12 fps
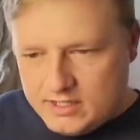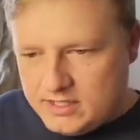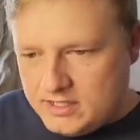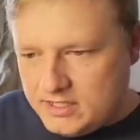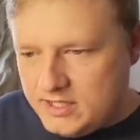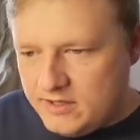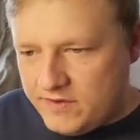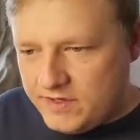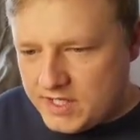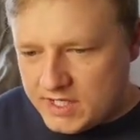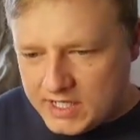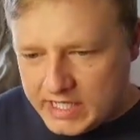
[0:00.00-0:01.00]
Give it
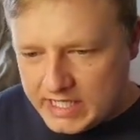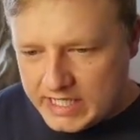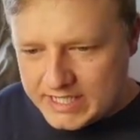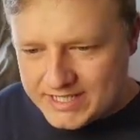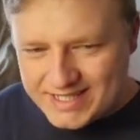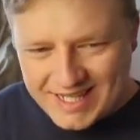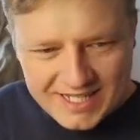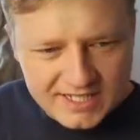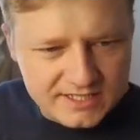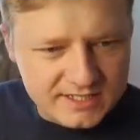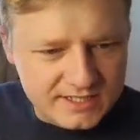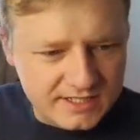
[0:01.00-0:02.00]
a second.